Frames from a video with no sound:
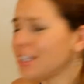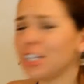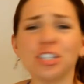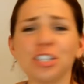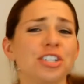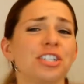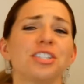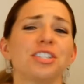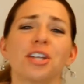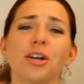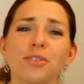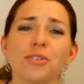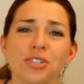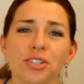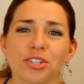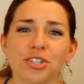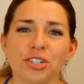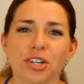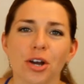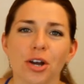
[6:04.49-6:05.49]
Just goes to
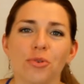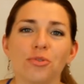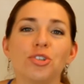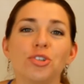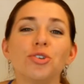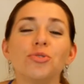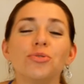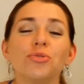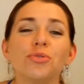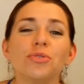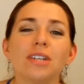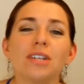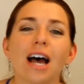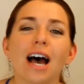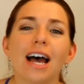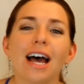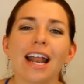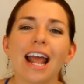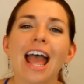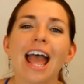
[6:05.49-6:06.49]
show you do
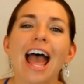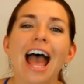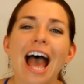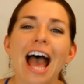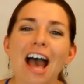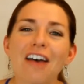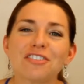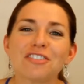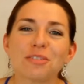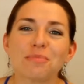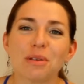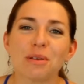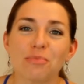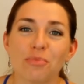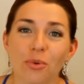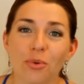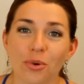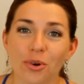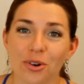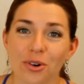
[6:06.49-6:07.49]
not have to be
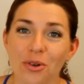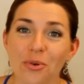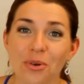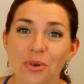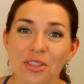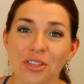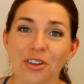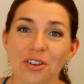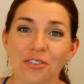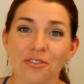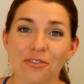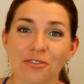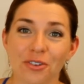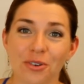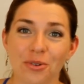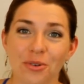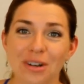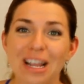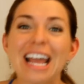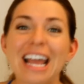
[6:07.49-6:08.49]
bored with your
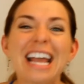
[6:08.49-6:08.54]
food.